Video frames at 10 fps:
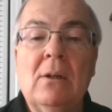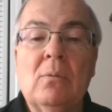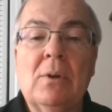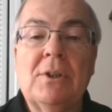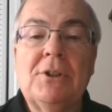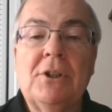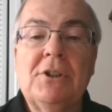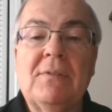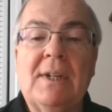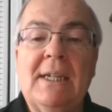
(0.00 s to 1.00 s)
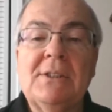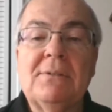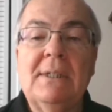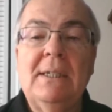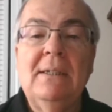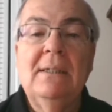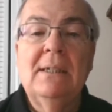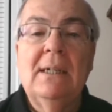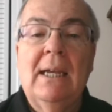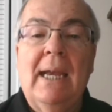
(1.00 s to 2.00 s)
where the Church of the Nazarene
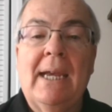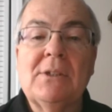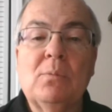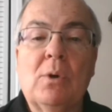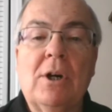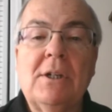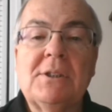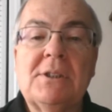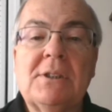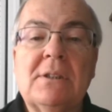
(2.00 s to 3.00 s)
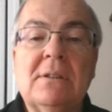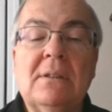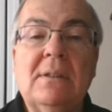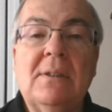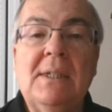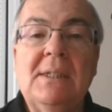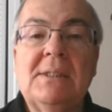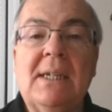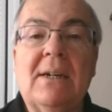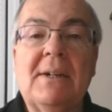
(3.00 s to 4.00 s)
has works.
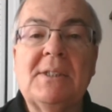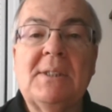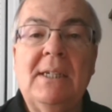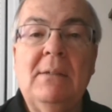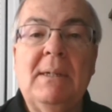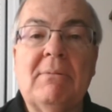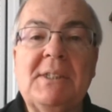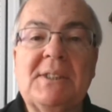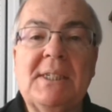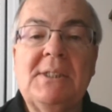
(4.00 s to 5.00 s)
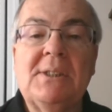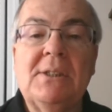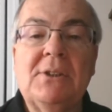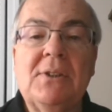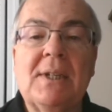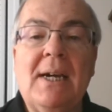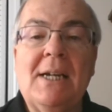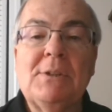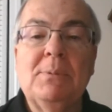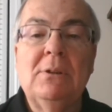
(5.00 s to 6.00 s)
These areas tend to be resistant to the
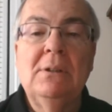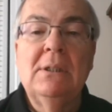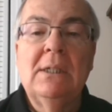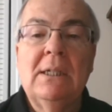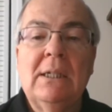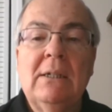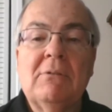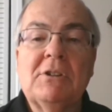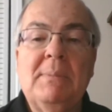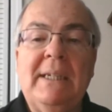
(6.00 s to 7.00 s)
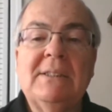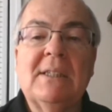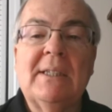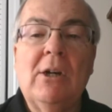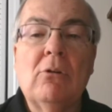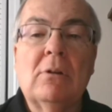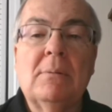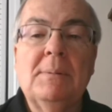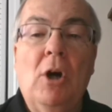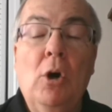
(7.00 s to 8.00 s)
gospel, which means that the
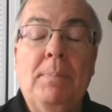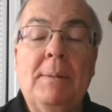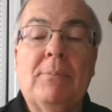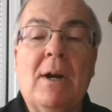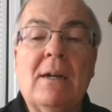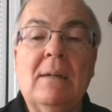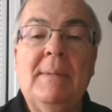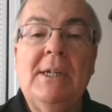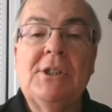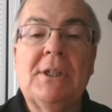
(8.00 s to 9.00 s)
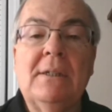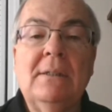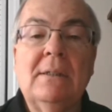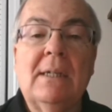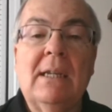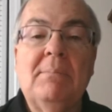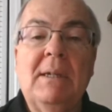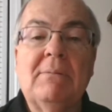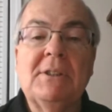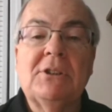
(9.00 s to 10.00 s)
open proclamation can
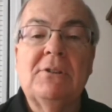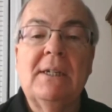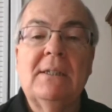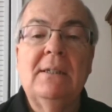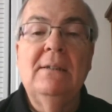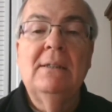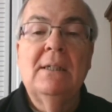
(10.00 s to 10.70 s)
be restricted